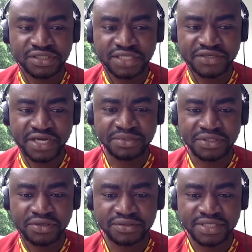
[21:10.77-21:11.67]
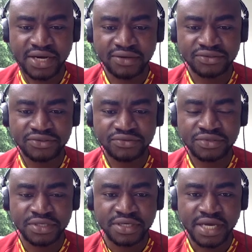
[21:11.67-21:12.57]
Nigeria had been knocked out, so
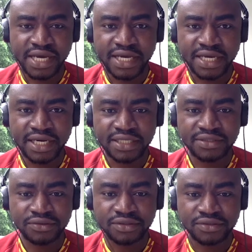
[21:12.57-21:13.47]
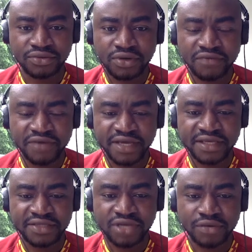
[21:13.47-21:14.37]
I had nothing to cover
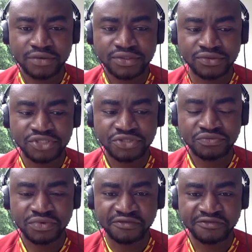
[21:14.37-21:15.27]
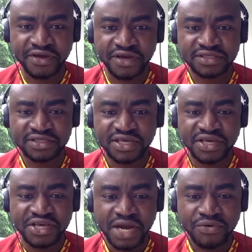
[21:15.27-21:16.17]
again. So I was in Sochi with friends,
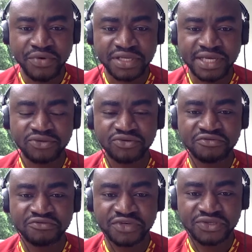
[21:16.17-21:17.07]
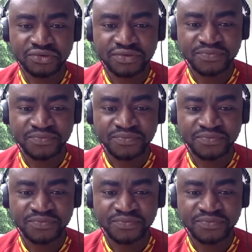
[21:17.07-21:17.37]
and we went out to a resort,